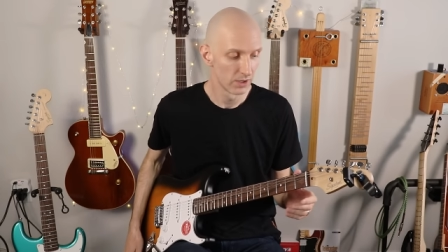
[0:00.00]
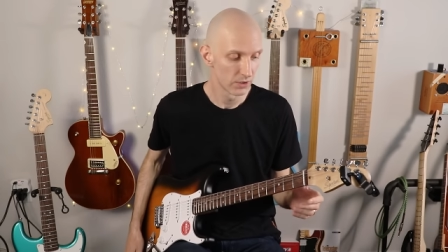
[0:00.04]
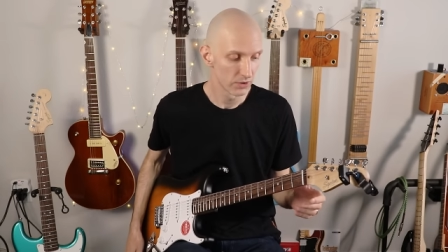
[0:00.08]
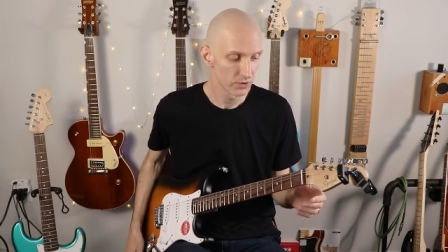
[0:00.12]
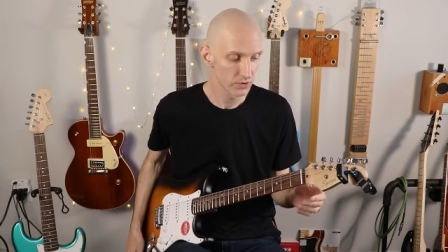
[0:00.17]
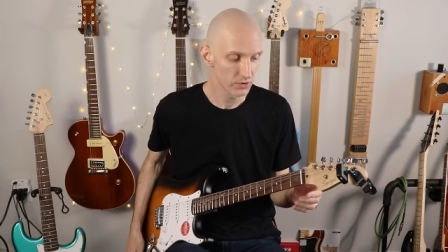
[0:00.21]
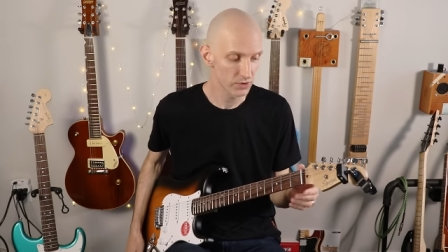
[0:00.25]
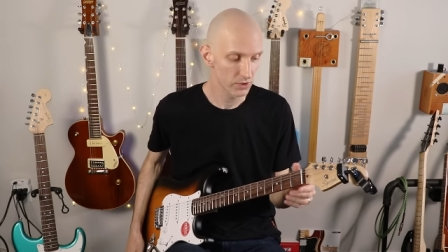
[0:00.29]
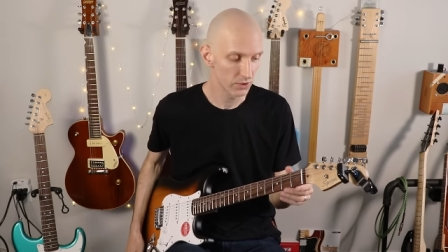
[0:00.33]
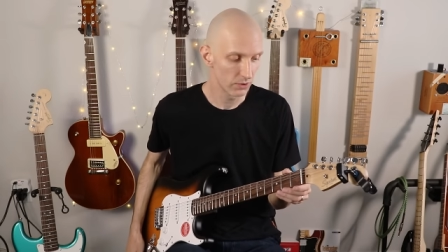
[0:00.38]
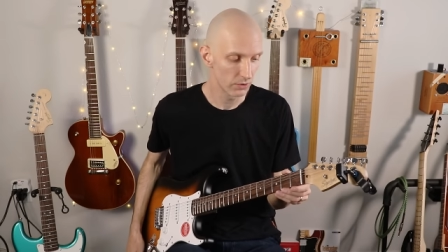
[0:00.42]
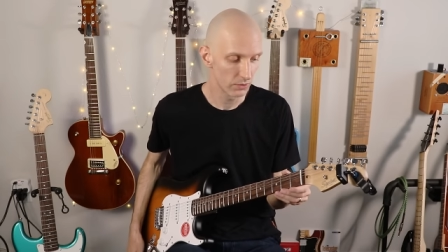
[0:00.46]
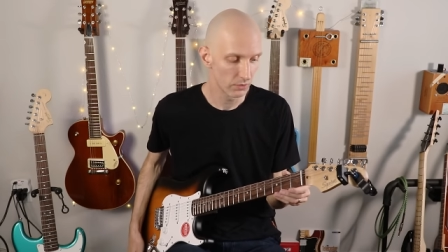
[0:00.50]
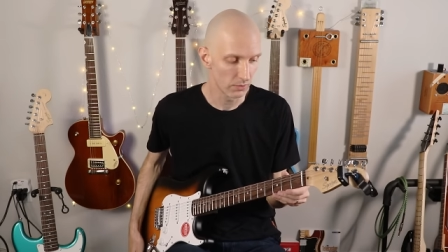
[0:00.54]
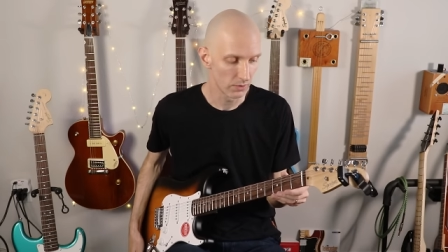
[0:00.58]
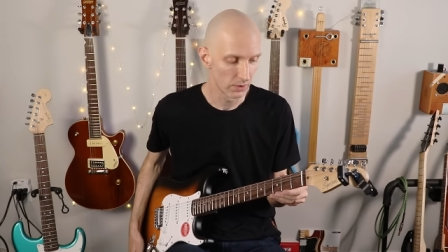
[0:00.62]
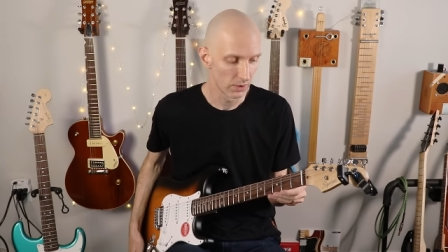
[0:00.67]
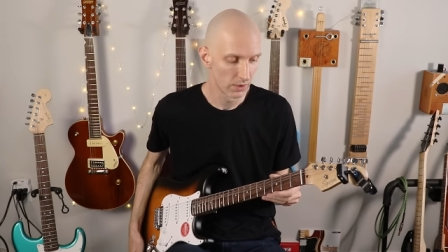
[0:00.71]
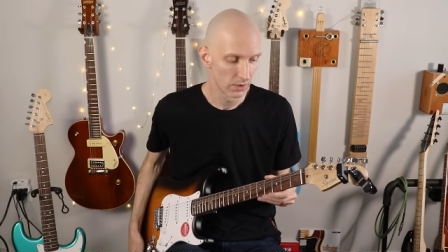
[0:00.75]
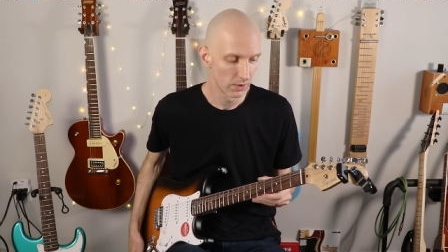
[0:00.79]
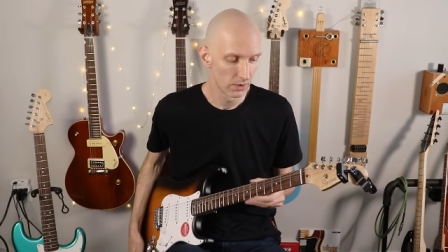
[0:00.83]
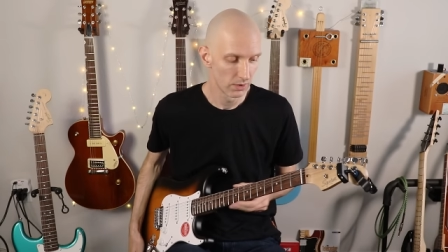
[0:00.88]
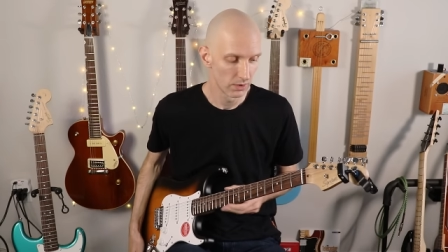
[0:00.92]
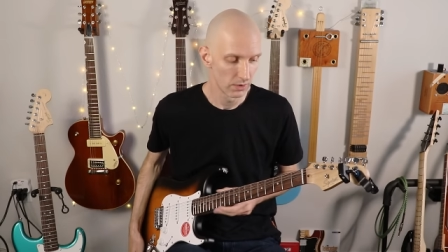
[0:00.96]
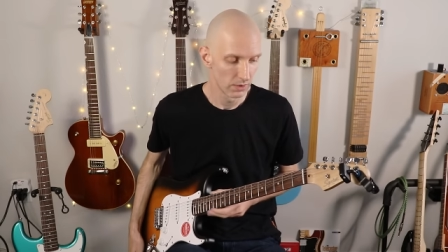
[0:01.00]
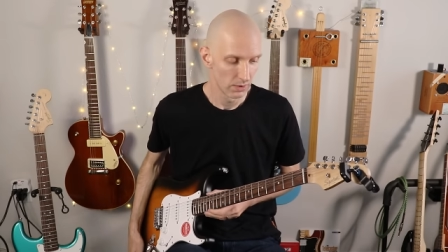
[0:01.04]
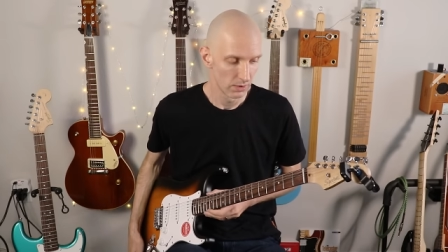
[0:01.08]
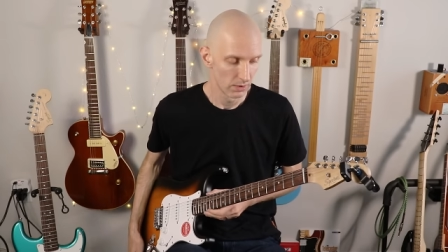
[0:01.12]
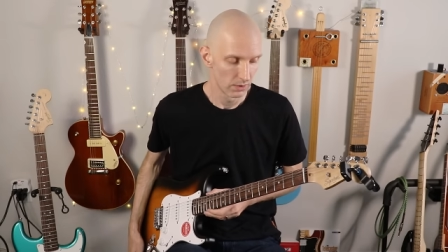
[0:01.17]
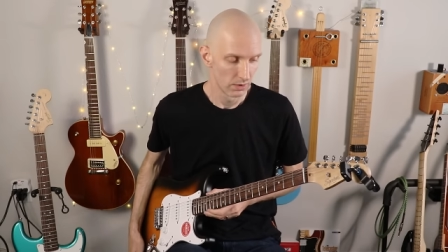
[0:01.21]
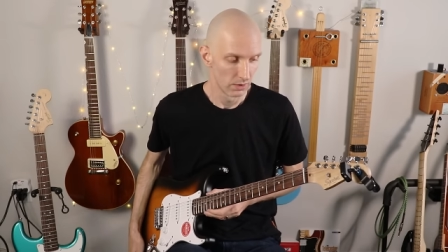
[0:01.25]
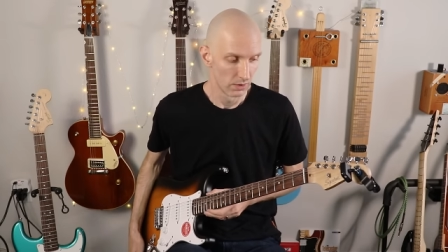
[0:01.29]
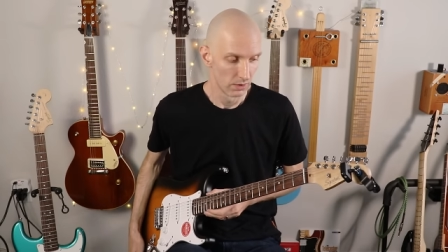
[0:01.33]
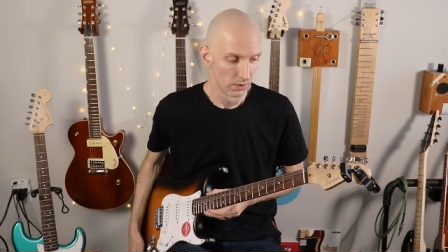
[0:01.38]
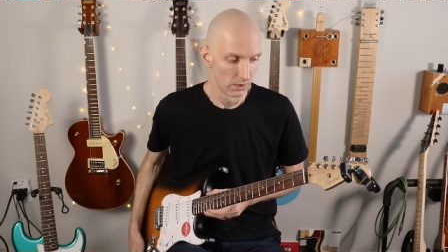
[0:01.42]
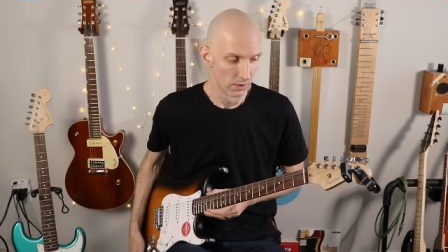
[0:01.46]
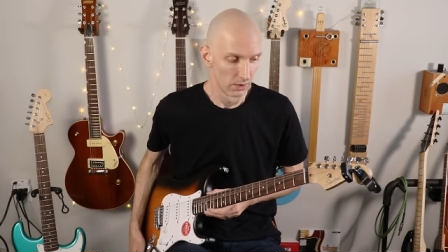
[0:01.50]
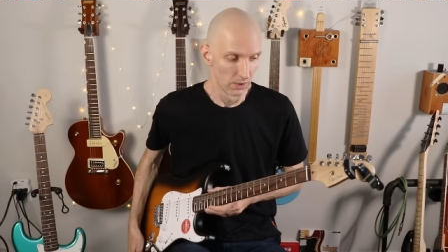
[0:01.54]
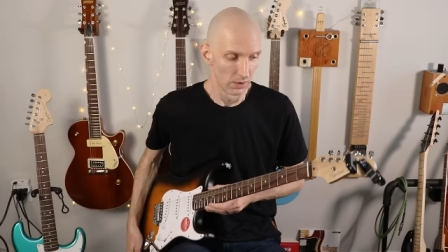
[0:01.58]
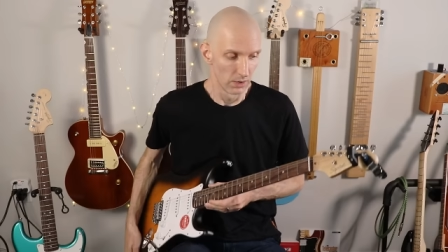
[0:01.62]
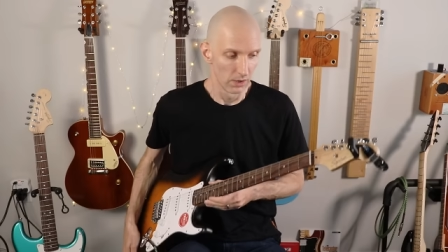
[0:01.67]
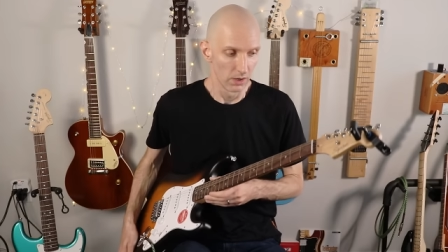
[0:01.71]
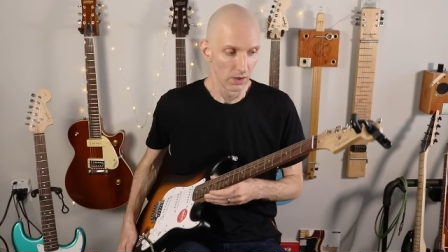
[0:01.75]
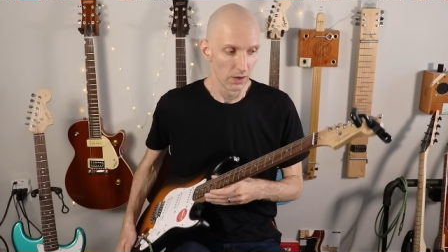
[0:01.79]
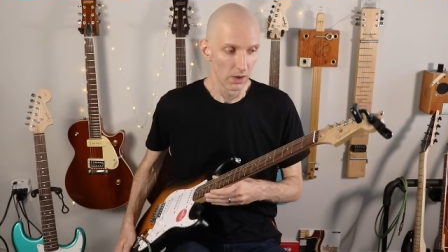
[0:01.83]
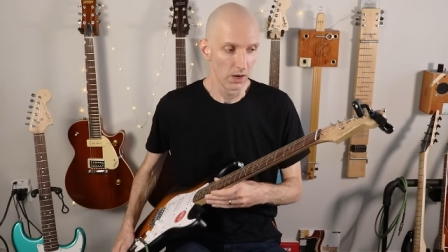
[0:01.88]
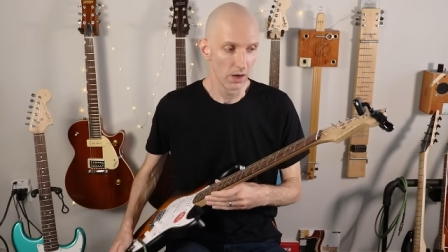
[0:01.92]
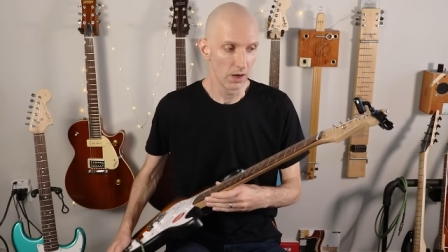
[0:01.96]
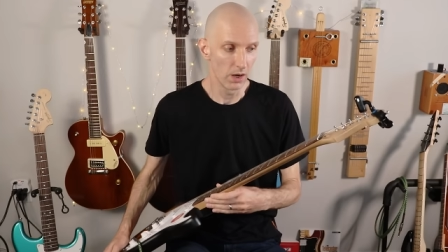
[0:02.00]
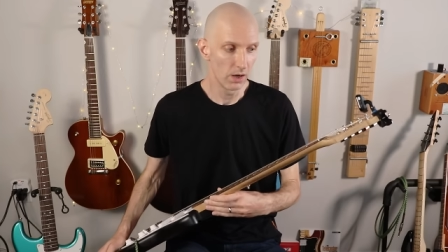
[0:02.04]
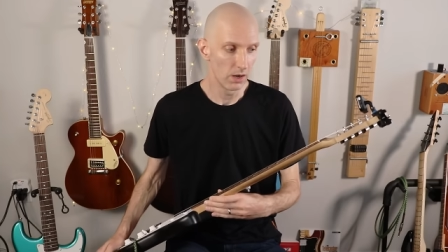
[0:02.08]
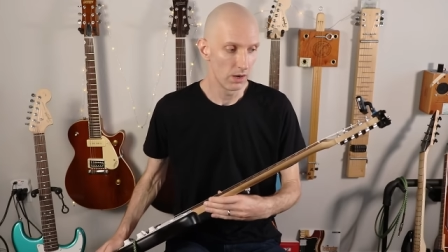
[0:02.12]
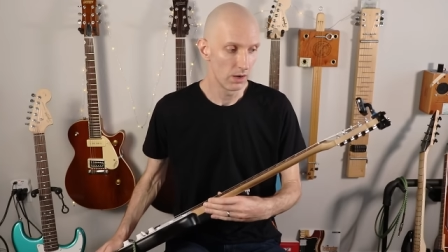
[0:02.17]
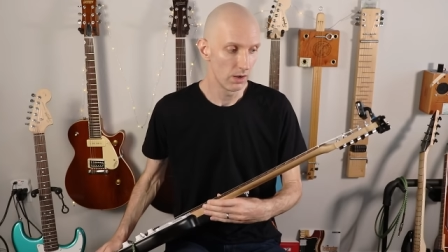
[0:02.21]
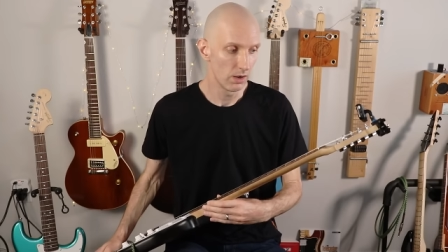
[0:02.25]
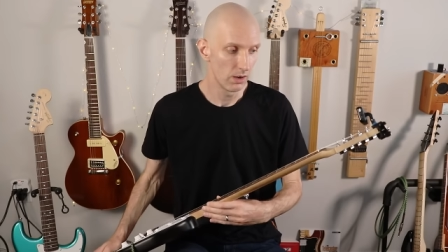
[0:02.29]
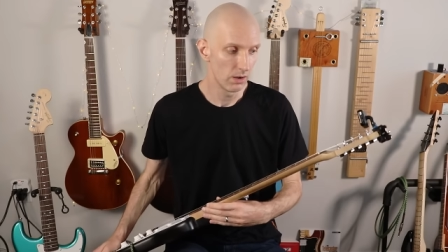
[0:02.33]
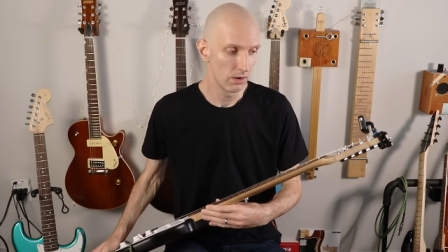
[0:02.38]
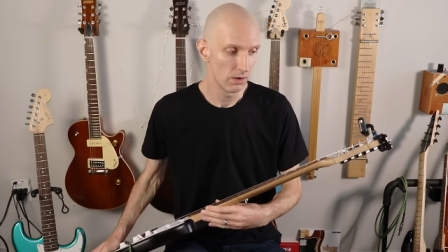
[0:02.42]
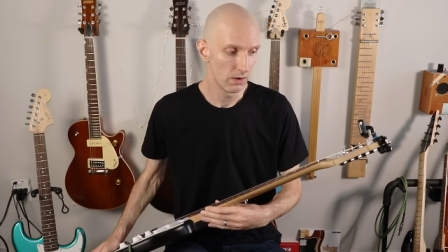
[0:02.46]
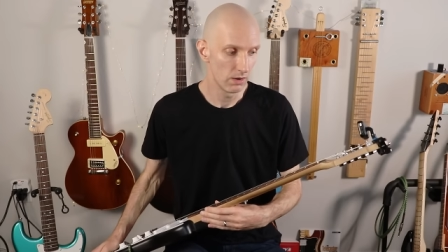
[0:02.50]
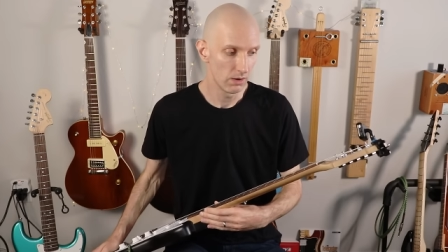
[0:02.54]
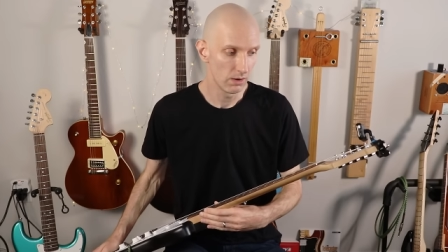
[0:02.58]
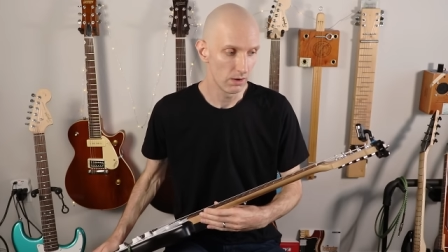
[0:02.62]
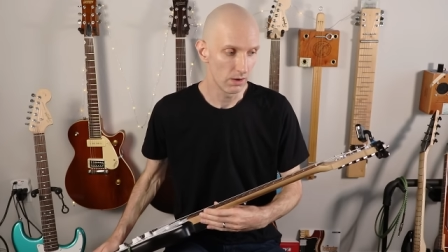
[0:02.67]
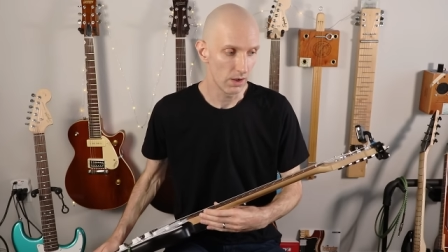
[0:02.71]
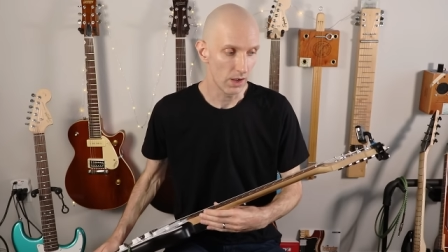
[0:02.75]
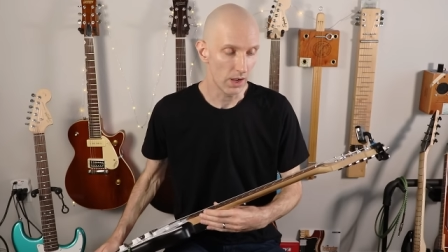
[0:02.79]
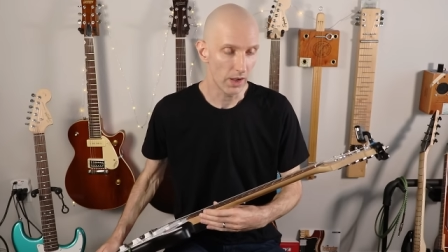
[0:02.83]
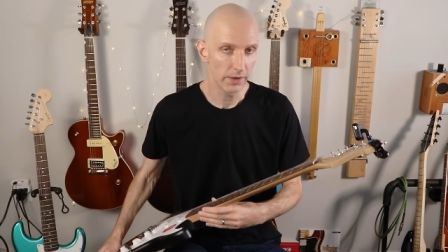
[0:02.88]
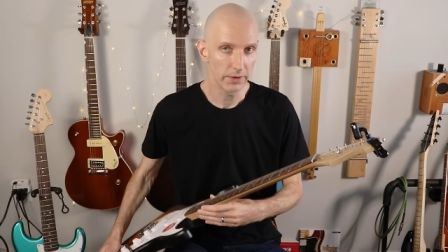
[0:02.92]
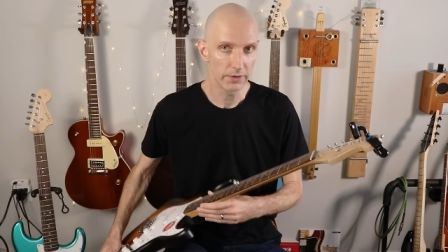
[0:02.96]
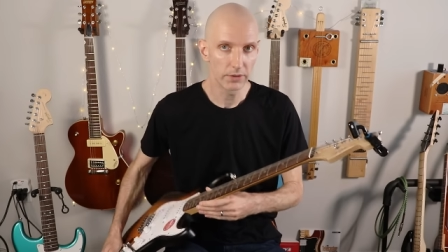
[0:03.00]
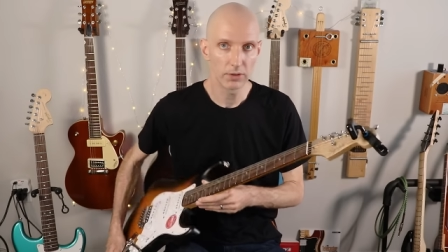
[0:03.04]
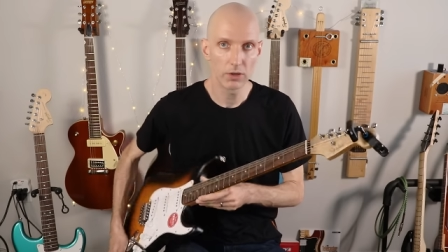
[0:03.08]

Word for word: So I